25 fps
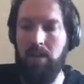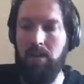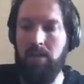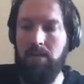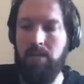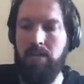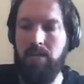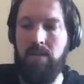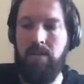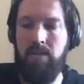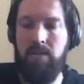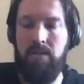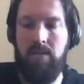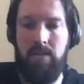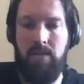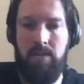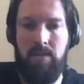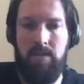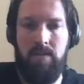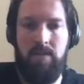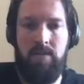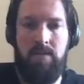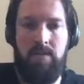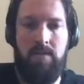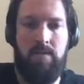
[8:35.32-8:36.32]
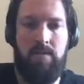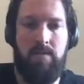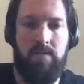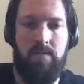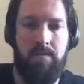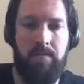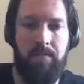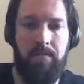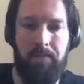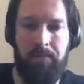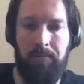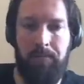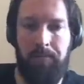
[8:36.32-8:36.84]

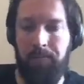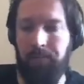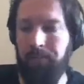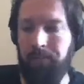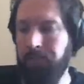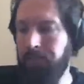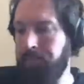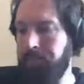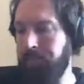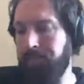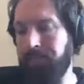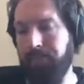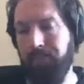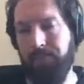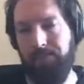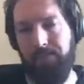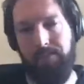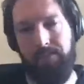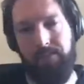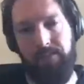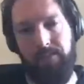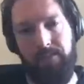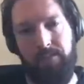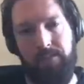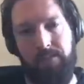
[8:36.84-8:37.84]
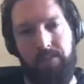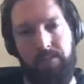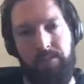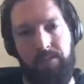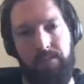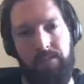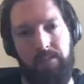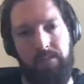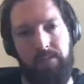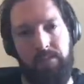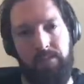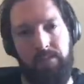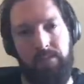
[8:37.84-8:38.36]

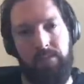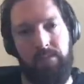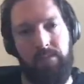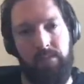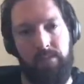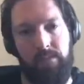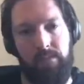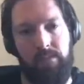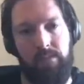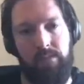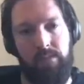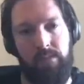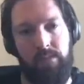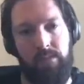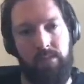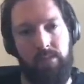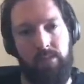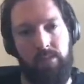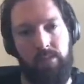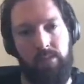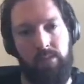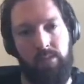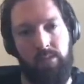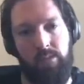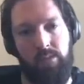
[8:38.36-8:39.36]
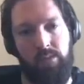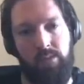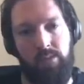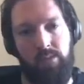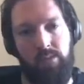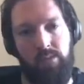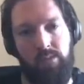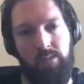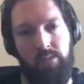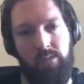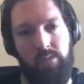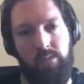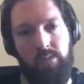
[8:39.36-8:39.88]

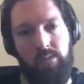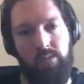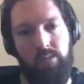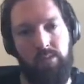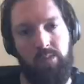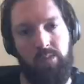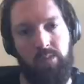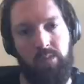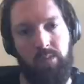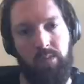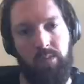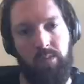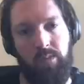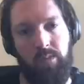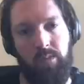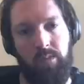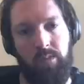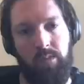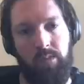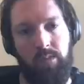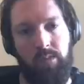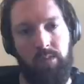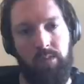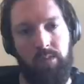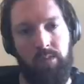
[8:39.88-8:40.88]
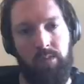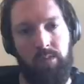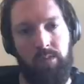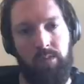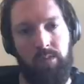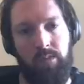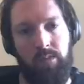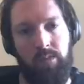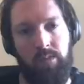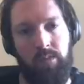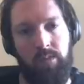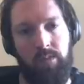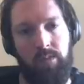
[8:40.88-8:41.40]

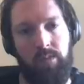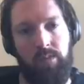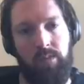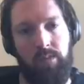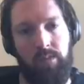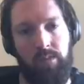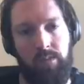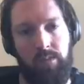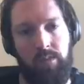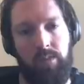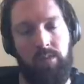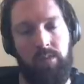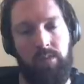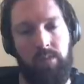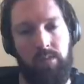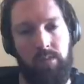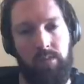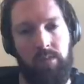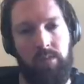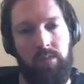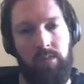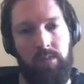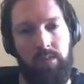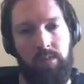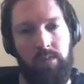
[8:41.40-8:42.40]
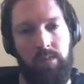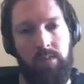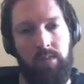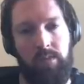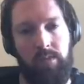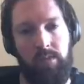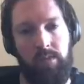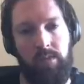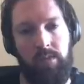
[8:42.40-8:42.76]
(silent)